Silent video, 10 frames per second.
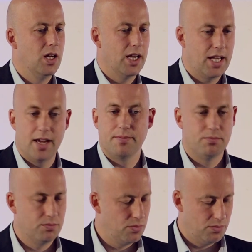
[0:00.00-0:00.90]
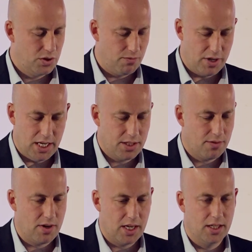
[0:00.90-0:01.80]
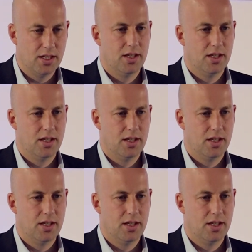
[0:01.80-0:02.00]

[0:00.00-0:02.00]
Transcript: Again, to reiterate,